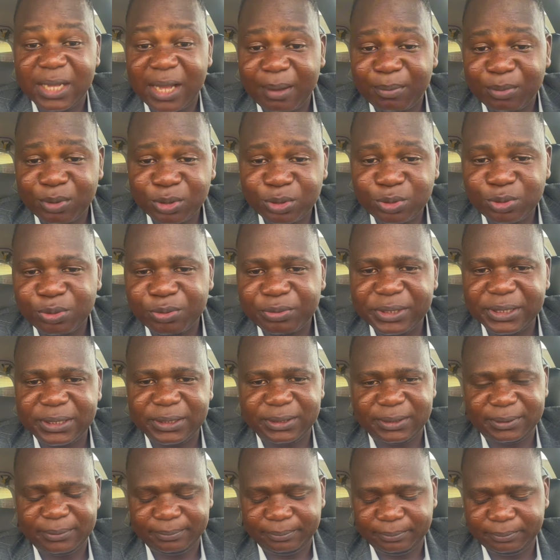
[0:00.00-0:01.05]
I'm going to read.
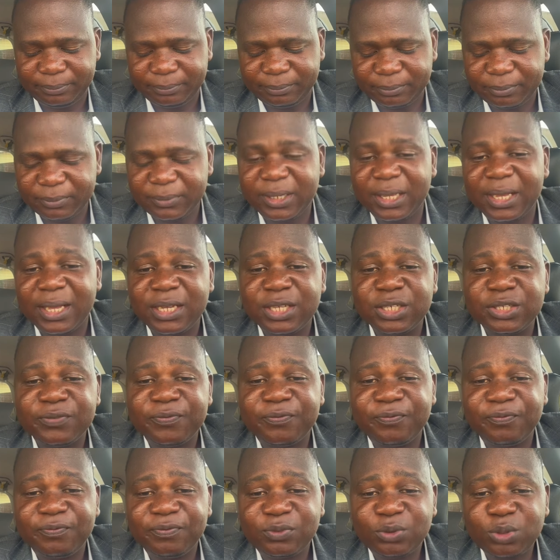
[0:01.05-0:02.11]

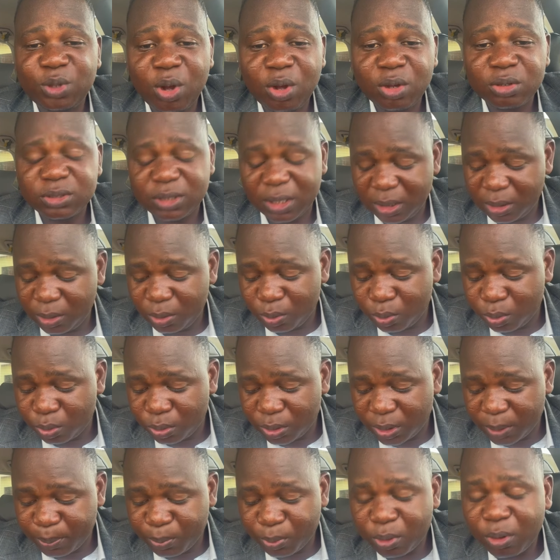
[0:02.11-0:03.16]
Third, you know,
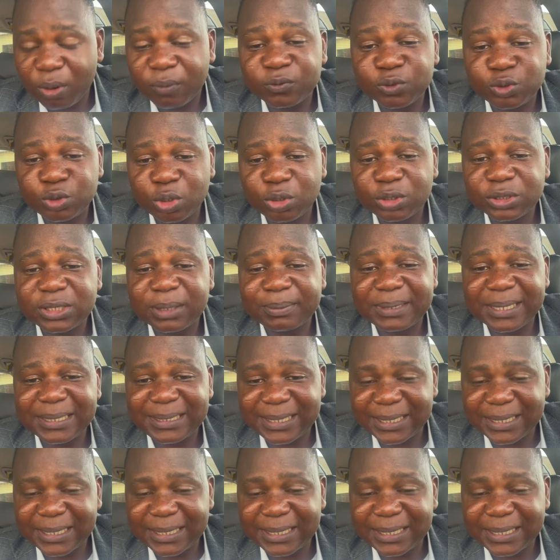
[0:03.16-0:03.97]
the book of John, chapter